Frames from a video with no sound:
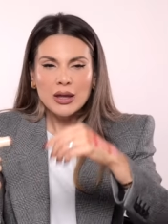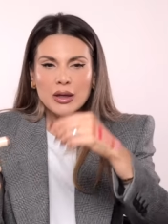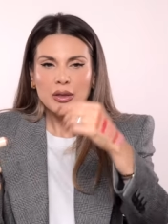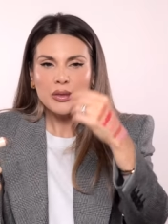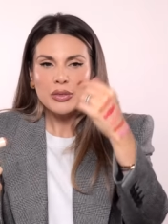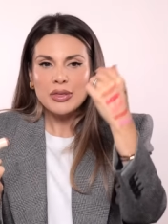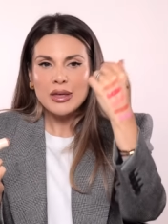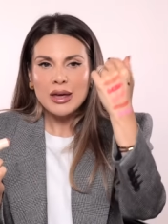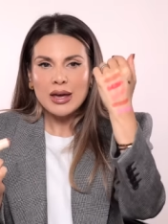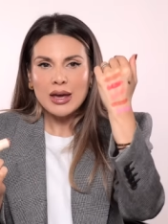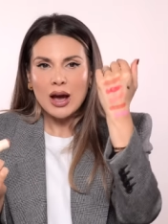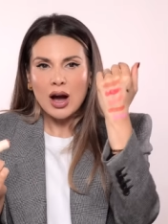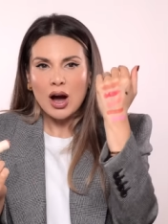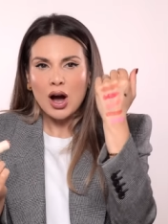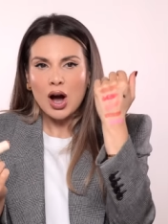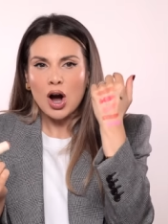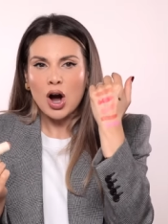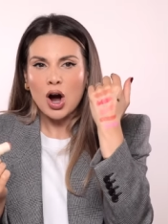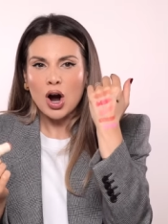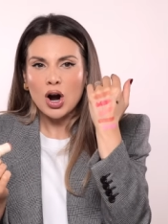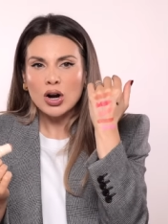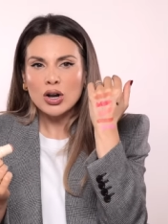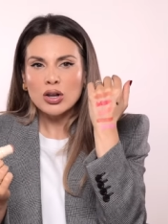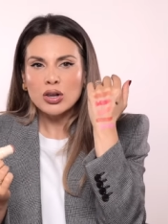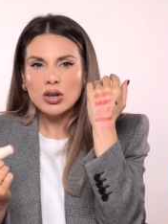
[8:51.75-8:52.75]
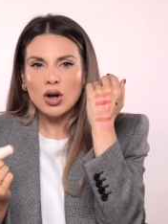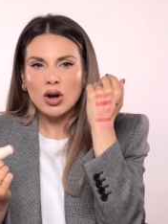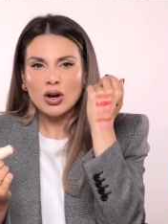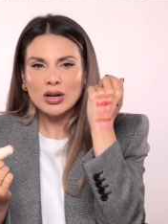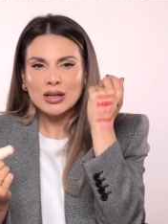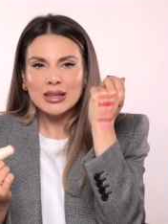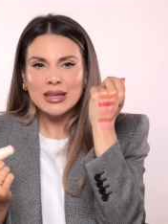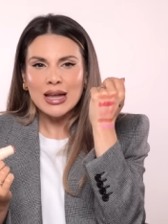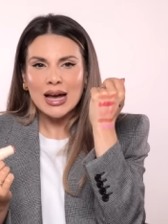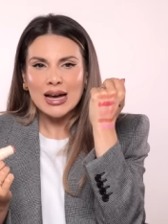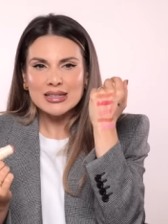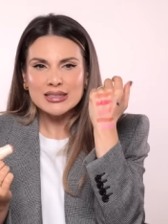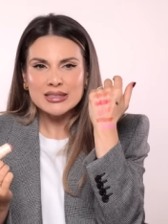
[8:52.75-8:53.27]
They are long
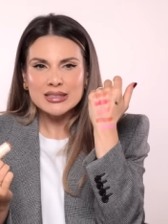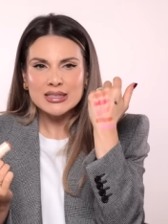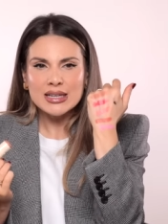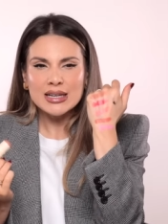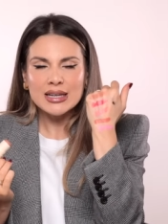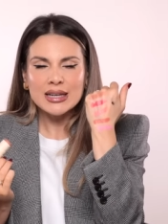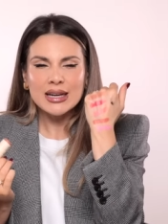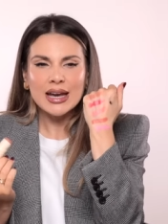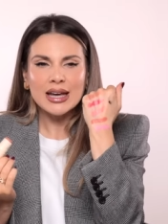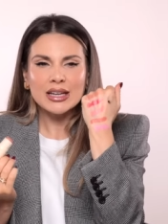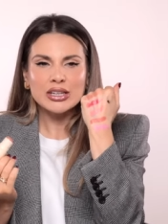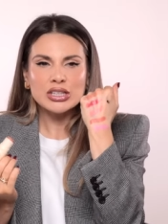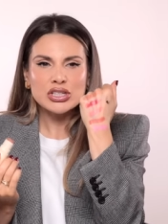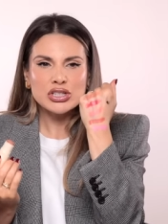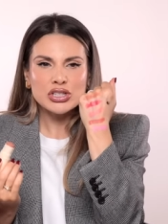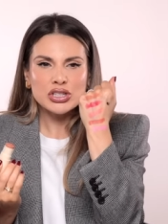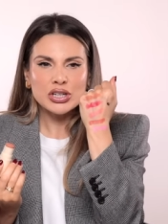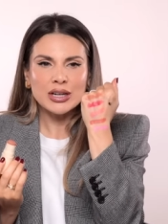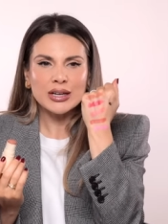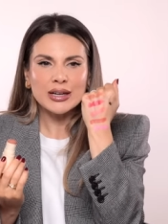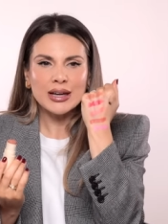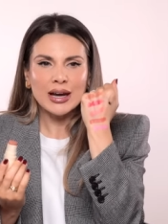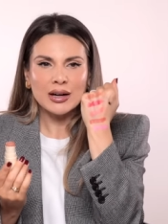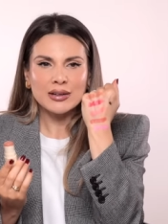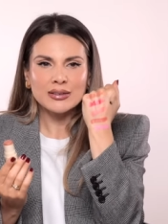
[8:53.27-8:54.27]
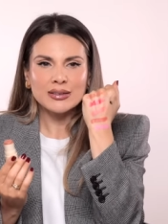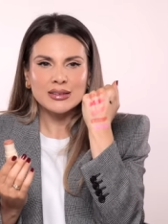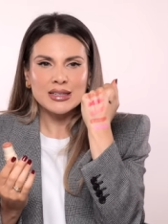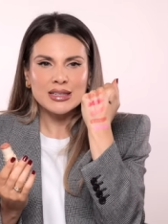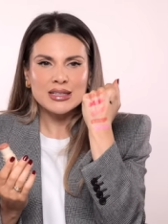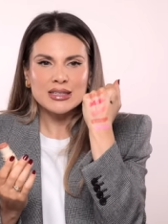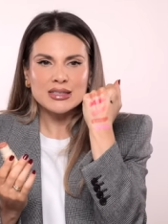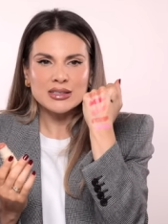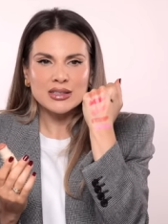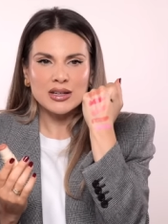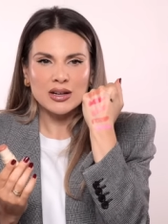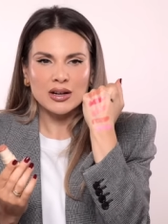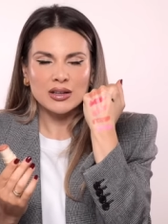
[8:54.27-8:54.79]
lasting, and check out
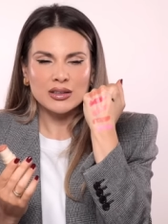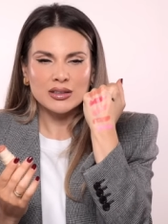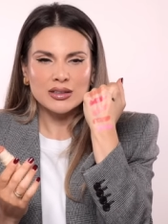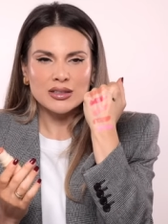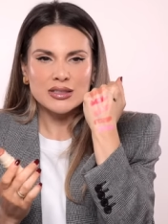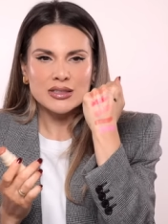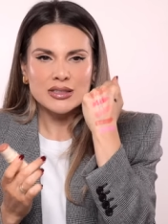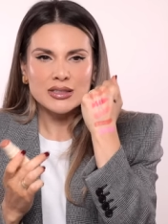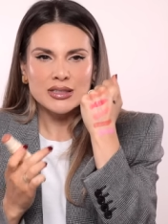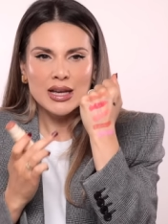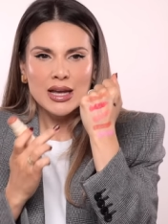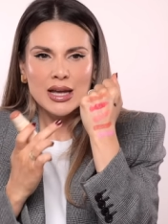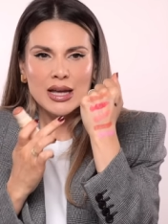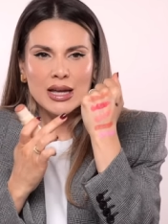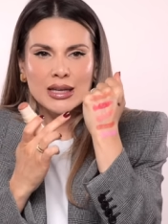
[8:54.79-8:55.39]
these colors.